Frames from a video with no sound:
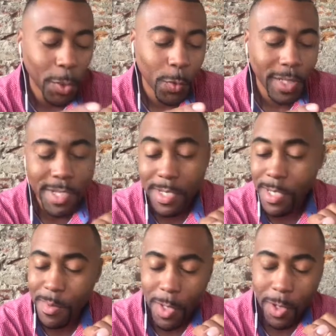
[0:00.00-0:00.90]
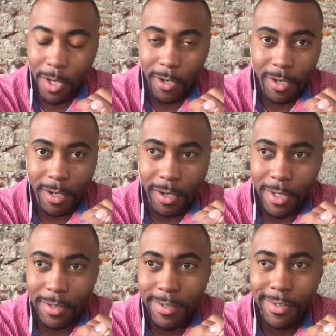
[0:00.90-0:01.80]
relationships
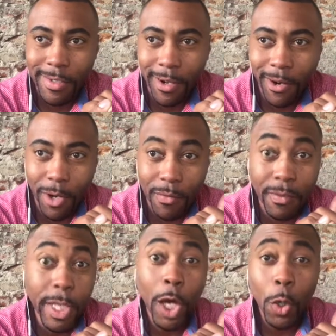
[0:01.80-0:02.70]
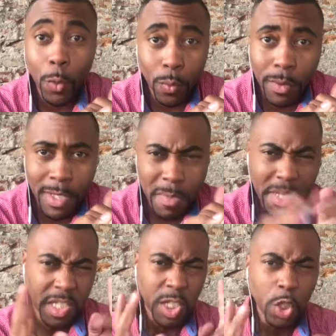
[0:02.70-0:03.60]
are known,
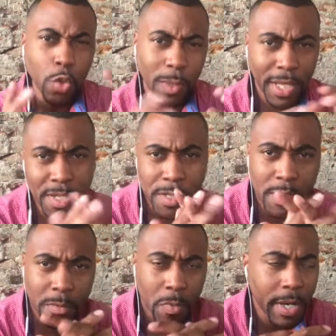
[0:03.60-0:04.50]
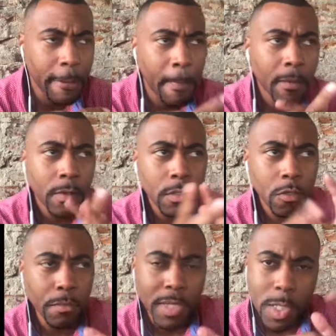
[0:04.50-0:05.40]
especially new relationships, right?
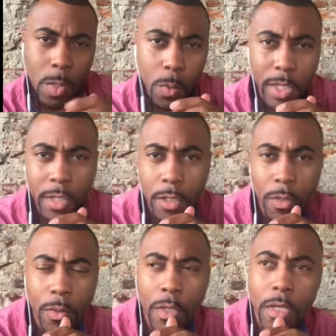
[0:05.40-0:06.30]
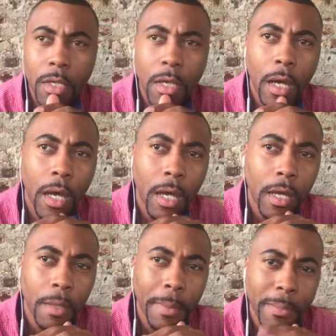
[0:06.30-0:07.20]
You meet someone new,
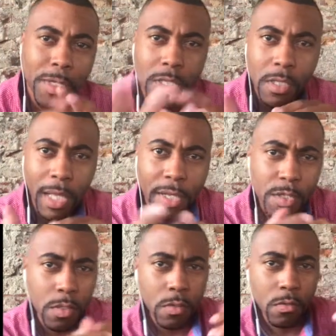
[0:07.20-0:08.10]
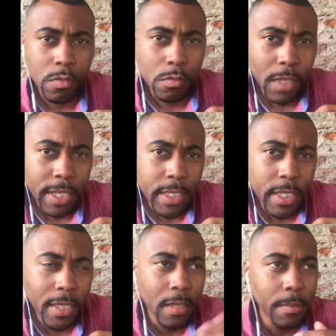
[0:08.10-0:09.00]
maybe she likes you, you like
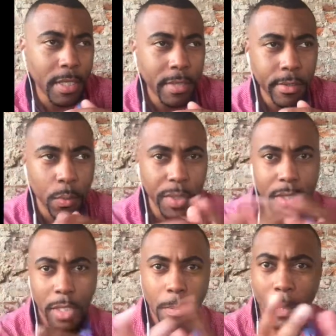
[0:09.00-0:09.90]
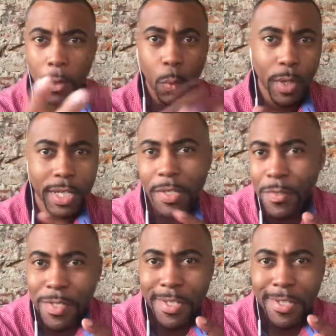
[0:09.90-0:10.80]
him, and we think about what
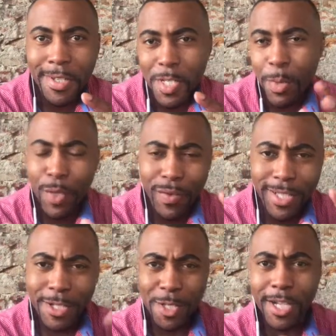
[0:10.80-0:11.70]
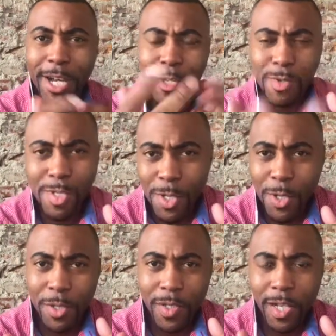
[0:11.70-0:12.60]
ifs. As a matter of fact, there's a country
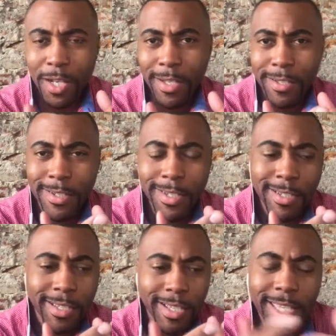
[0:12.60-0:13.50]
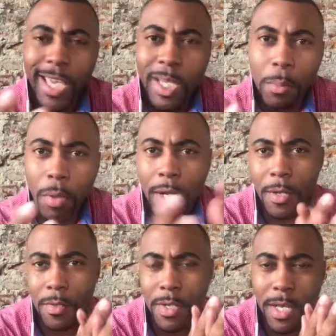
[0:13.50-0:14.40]
song that Kane Brown